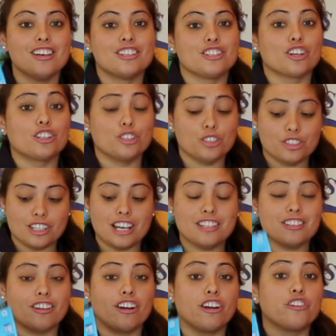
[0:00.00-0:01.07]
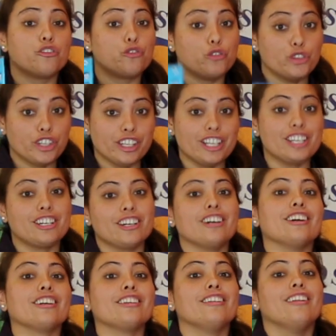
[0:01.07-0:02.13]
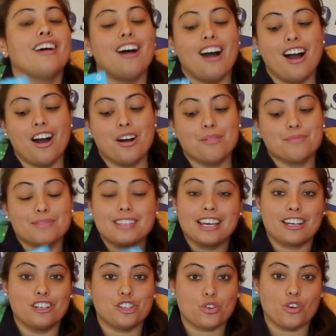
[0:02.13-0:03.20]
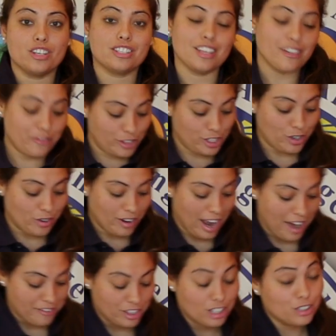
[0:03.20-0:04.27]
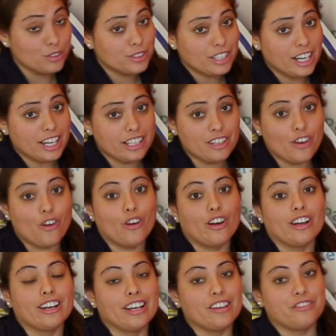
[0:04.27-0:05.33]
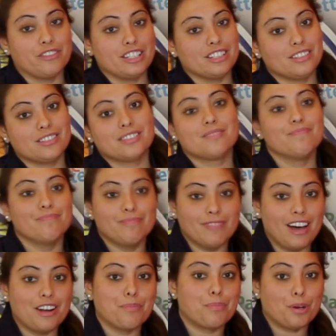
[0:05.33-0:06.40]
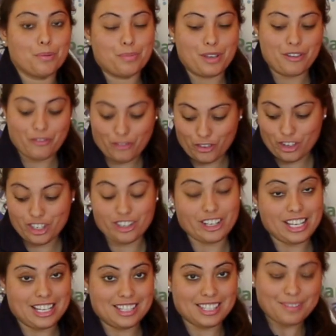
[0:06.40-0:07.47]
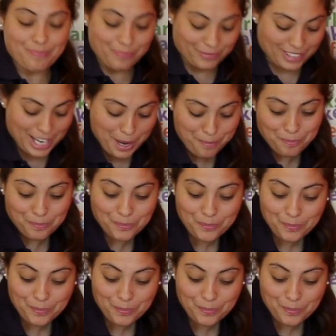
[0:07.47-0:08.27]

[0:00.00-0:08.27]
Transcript: So glue dots are a really good second choice if you don't have a glue gun or if it's not appropriate for your kids. Okay.